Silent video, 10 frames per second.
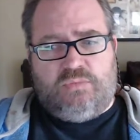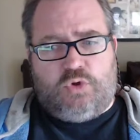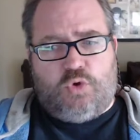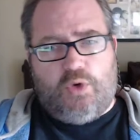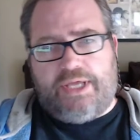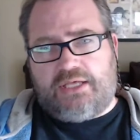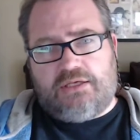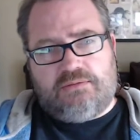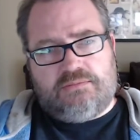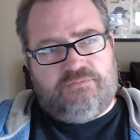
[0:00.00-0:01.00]
quick,
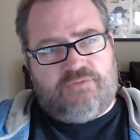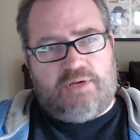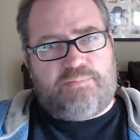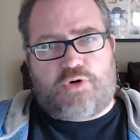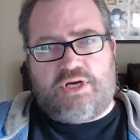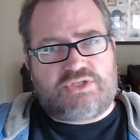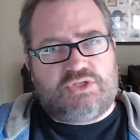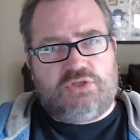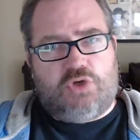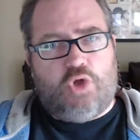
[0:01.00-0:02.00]
very
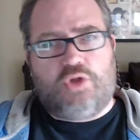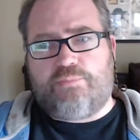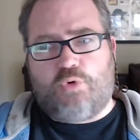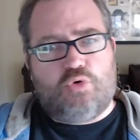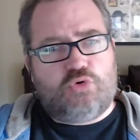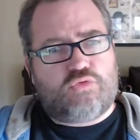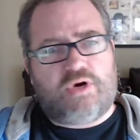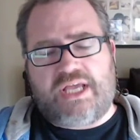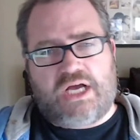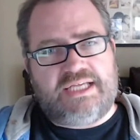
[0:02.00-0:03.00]
present, on the ball,
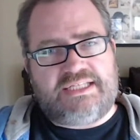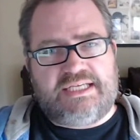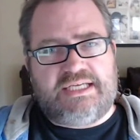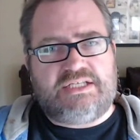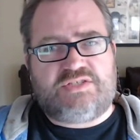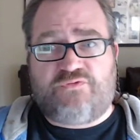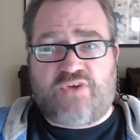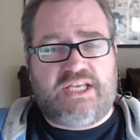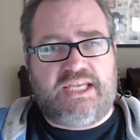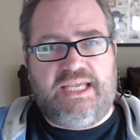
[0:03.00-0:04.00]
great ideas,
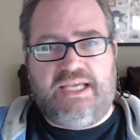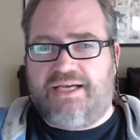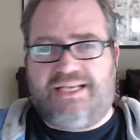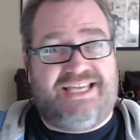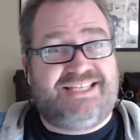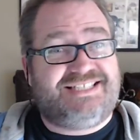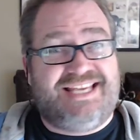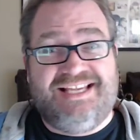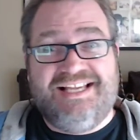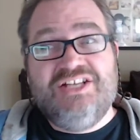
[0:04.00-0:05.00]
funny. Like
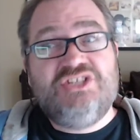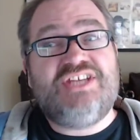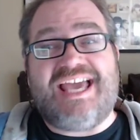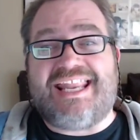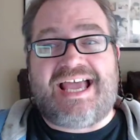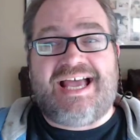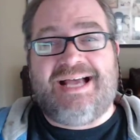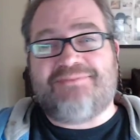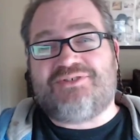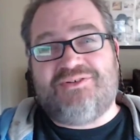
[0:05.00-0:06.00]
she had it
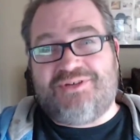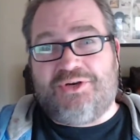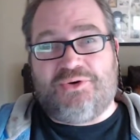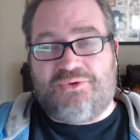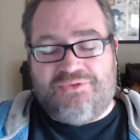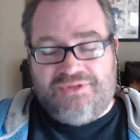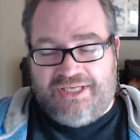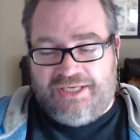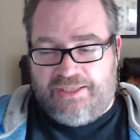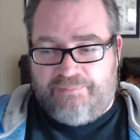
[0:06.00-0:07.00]
absolutely all.
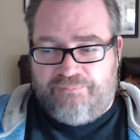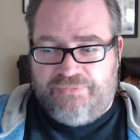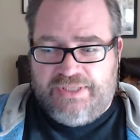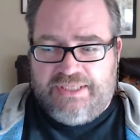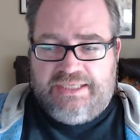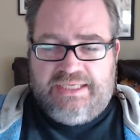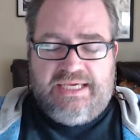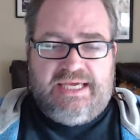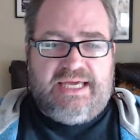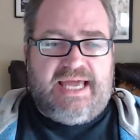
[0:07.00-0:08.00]

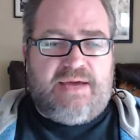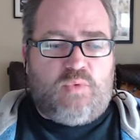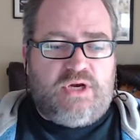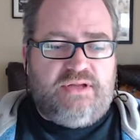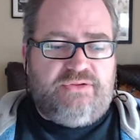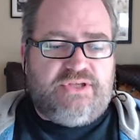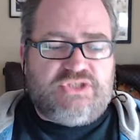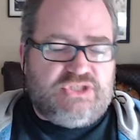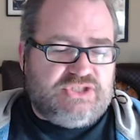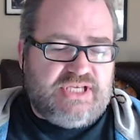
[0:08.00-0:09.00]
And one of the things
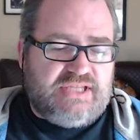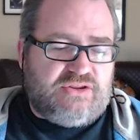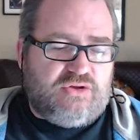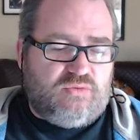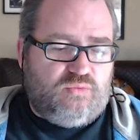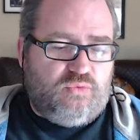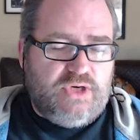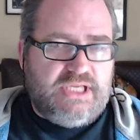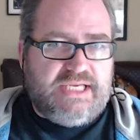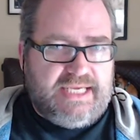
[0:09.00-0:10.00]
she said that
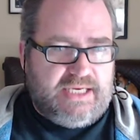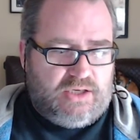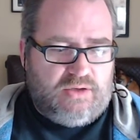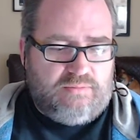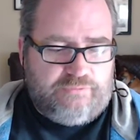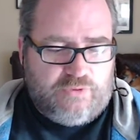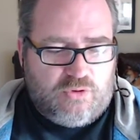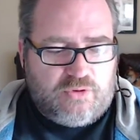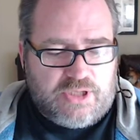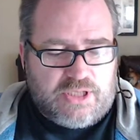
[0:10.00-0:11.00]
really hit home for
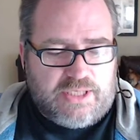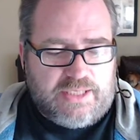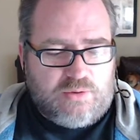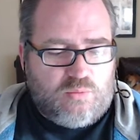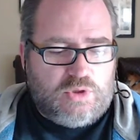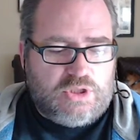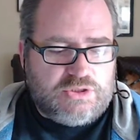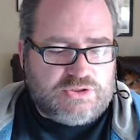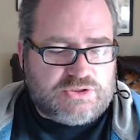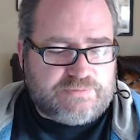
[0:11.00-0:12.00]
Laura and I
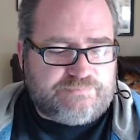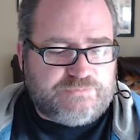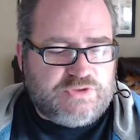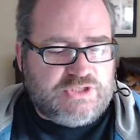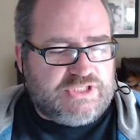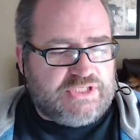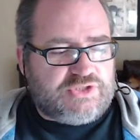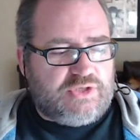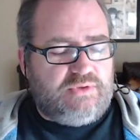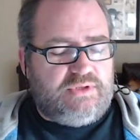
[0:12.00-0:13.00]
was she said,
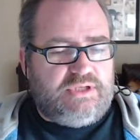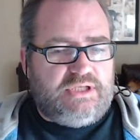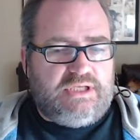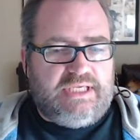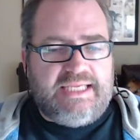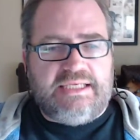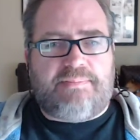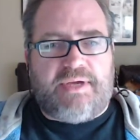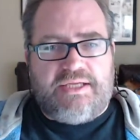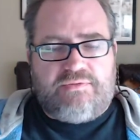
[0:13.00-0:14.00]
so
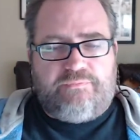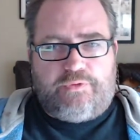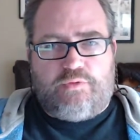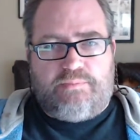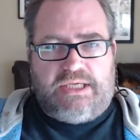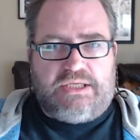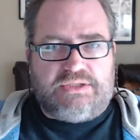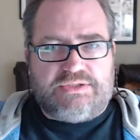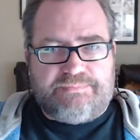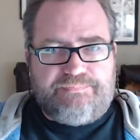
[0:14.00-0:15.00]
independent
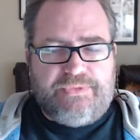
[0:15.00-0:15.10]
filmmakers,